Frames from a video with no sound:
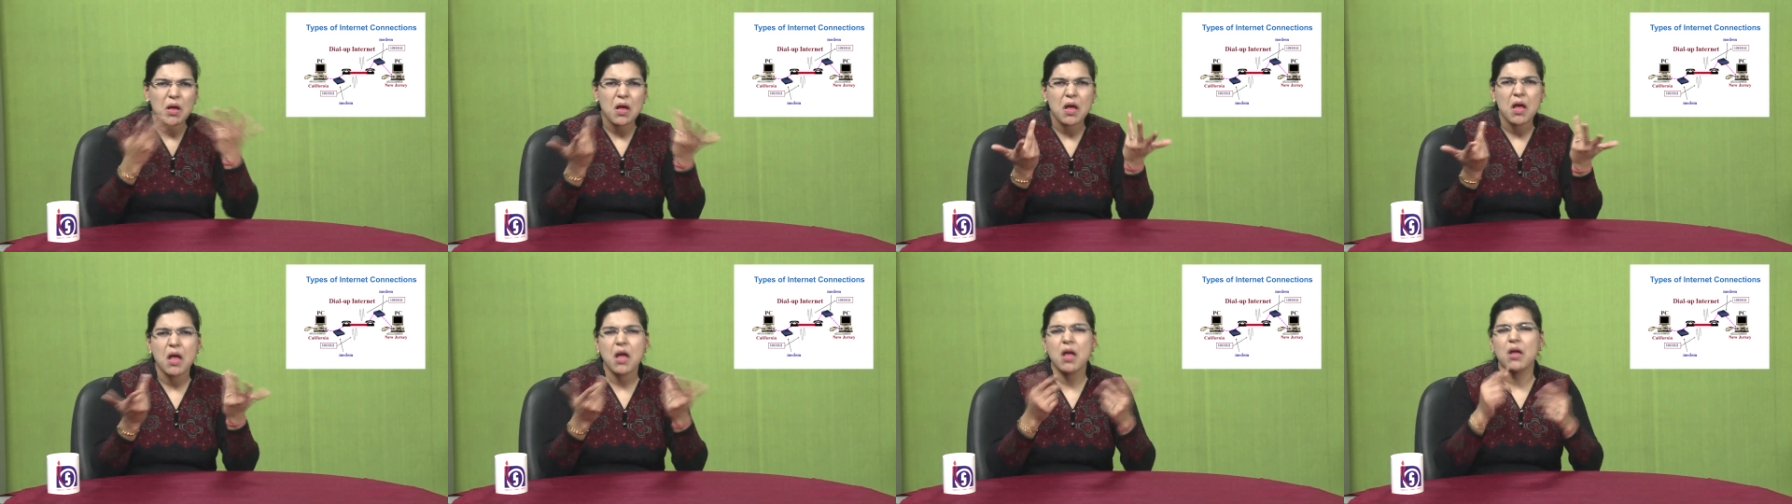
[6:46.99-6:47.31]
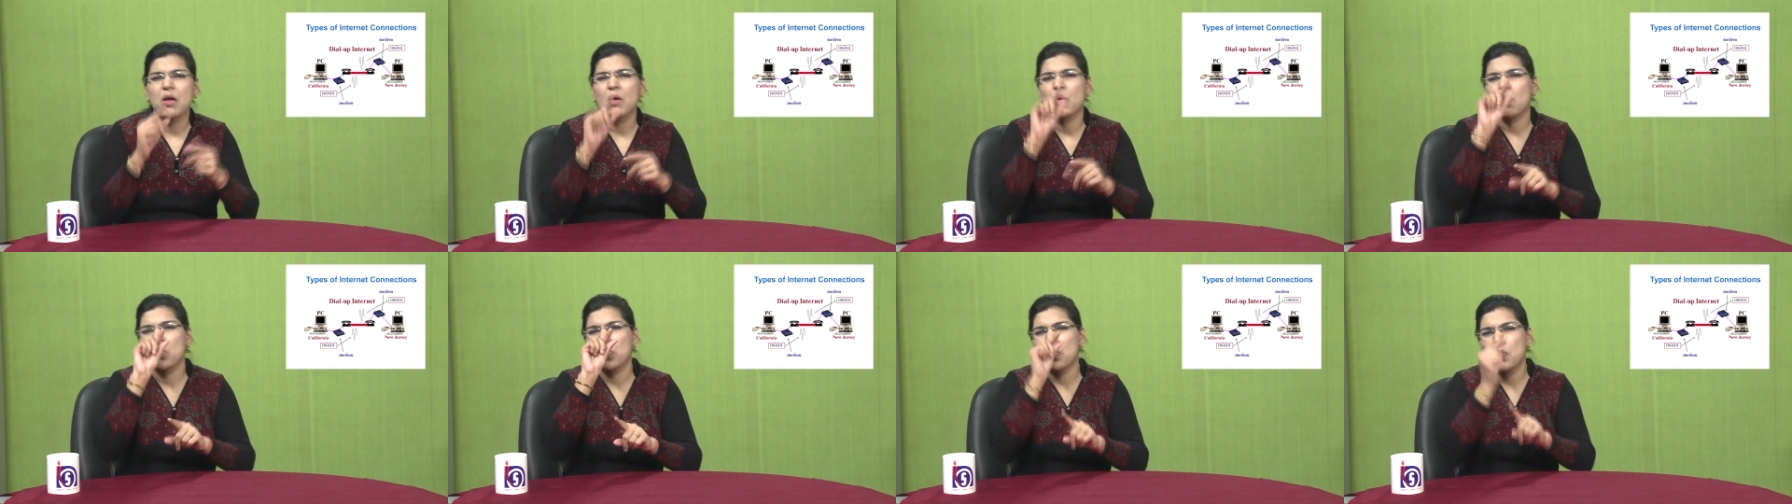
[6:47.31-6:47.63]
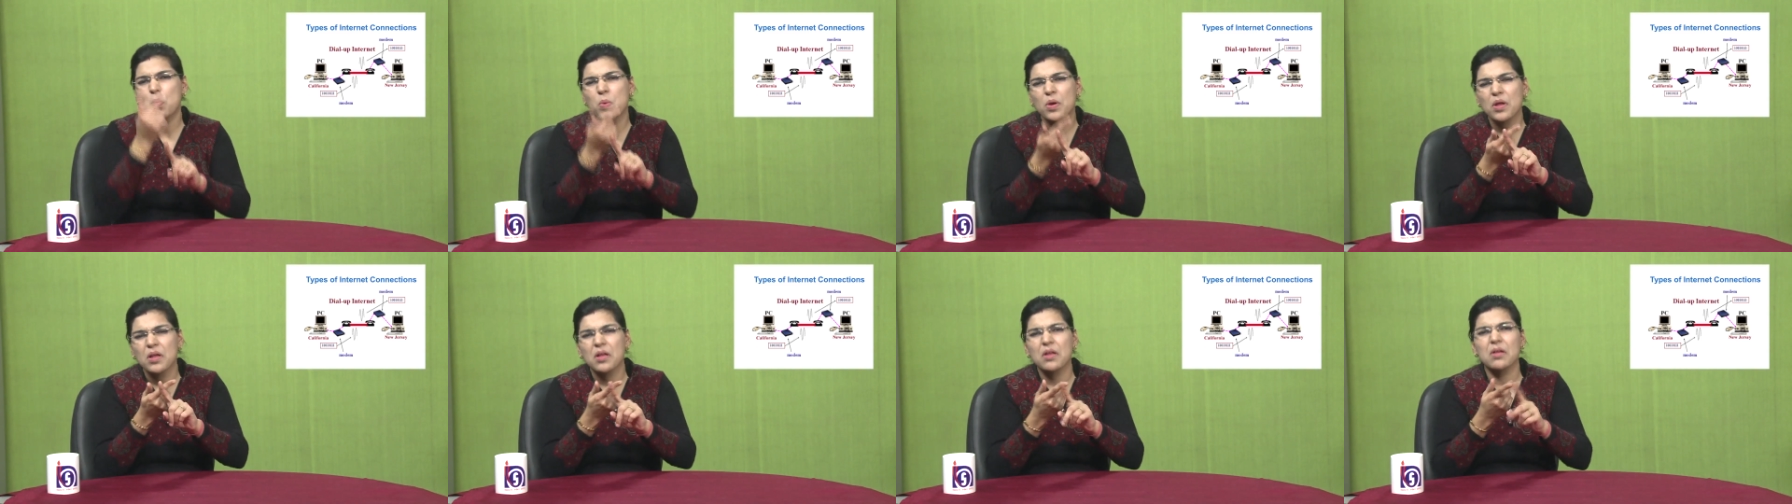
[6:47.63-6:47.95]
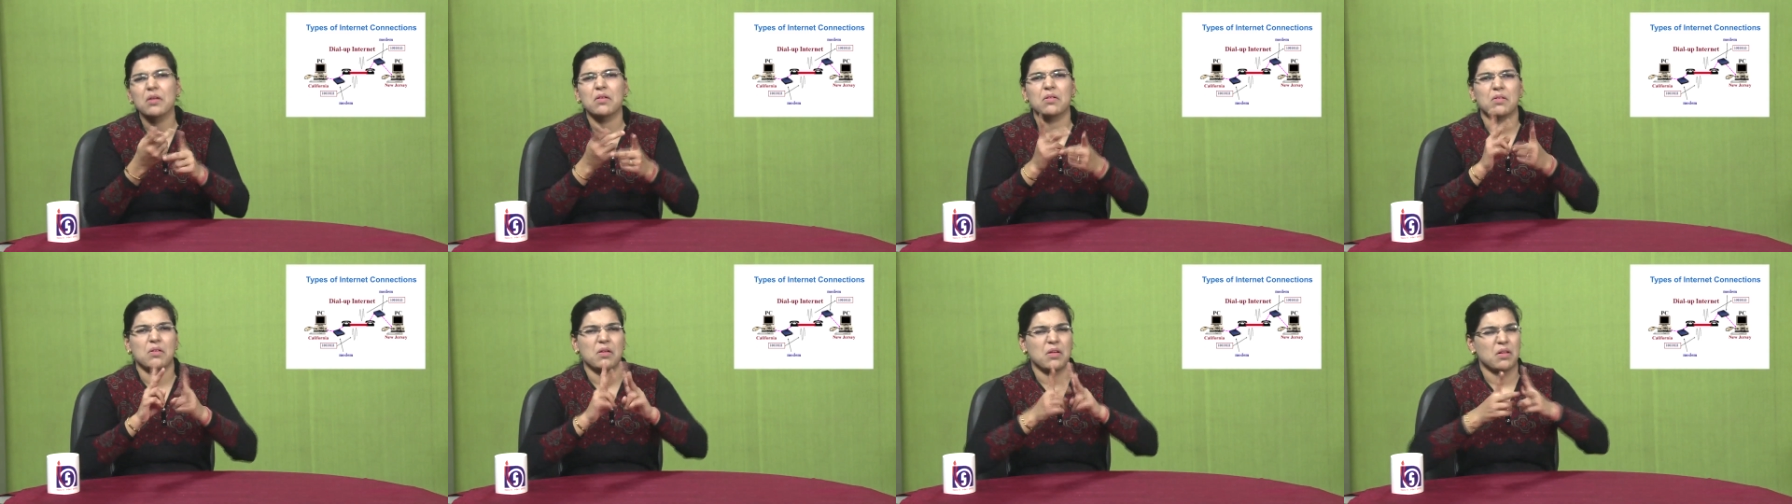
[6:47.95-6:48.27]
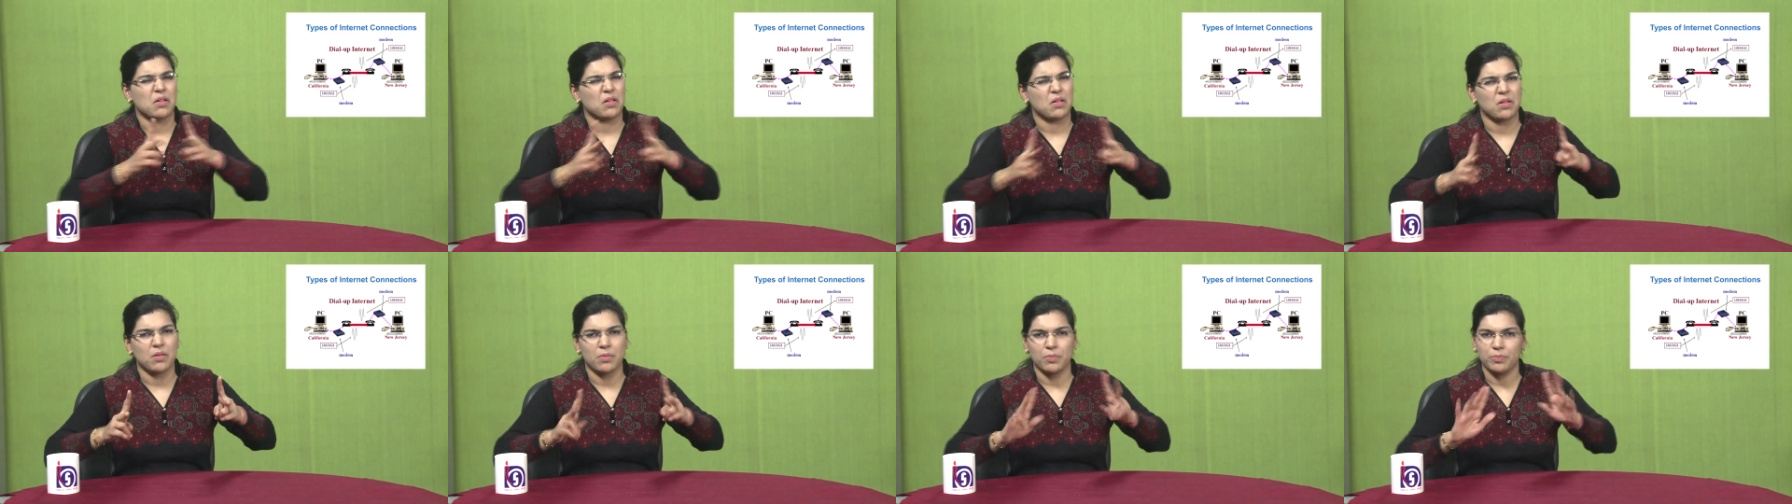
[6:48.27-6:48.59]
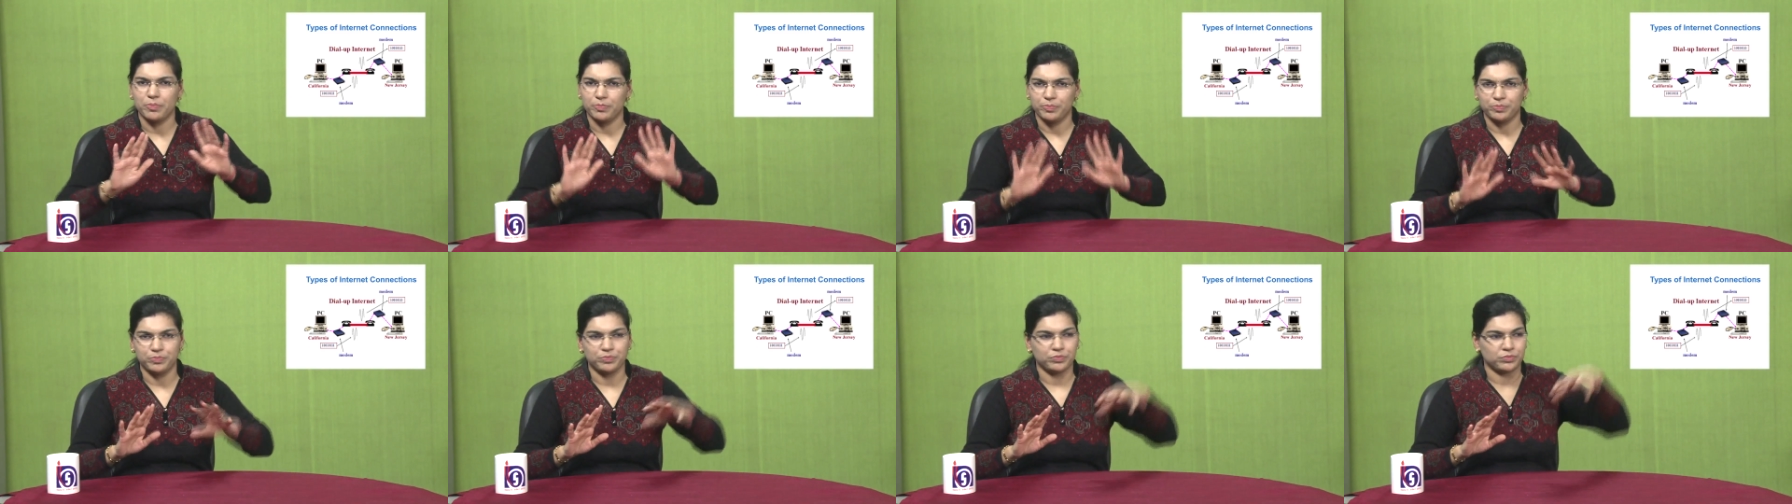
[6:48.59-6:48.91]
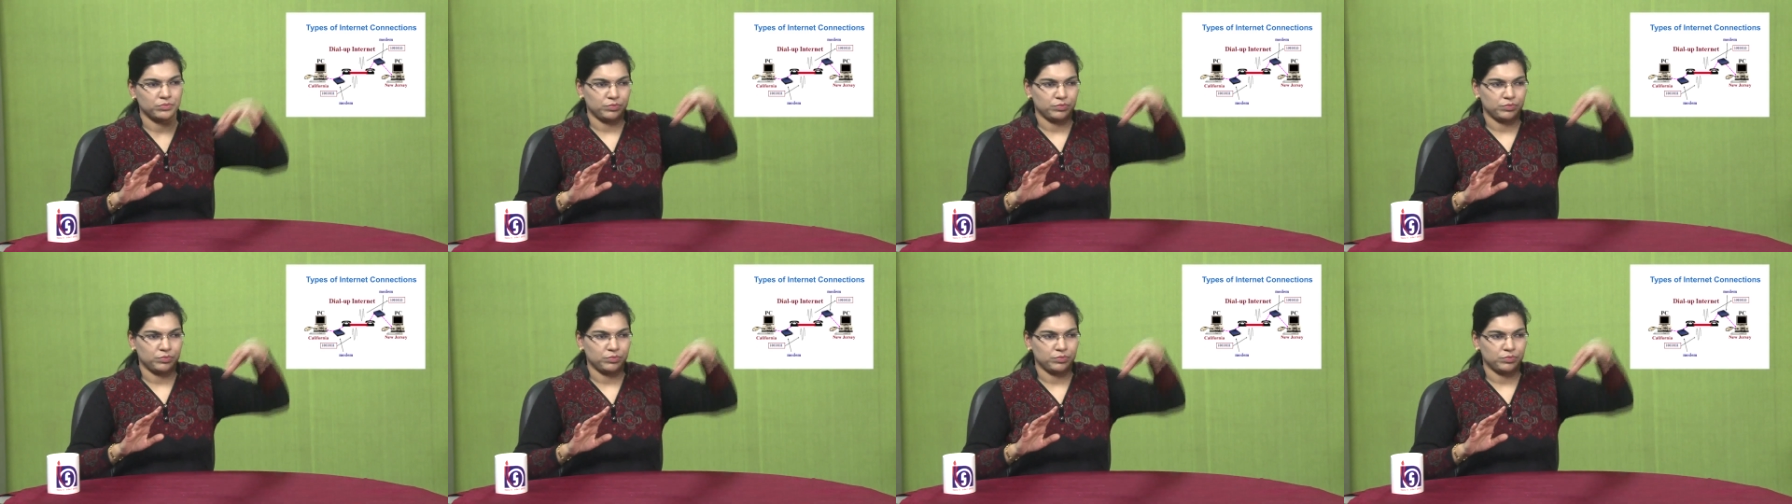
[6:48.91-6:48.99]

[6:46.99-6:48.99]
maybe you're in India and somebody